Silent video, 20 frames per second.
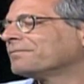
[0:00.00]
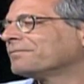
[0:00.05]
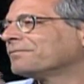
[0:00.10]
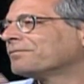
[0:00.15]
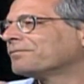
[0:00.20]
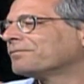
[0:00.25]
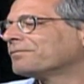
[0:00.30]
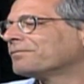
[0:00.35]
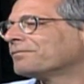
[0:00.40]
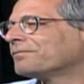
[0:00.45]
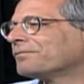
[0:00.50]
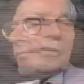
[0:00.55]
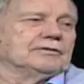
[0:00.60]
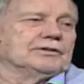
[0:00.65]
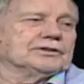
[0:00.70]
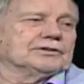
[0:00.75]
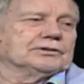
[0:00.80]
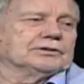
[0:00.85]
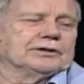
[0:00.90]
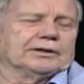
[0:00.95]
happened with the
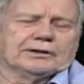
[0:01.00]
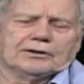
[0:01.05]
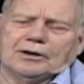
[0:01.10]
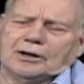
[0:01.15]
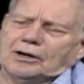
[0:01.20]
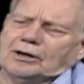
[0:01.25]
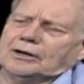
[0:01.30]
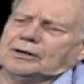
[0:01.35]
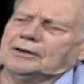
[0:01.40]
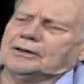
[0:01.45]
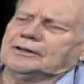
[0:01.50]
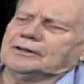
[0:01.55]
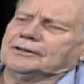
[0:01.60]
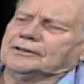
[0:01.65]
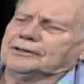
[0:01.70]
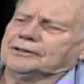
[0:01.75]
previous lawyer. Oh,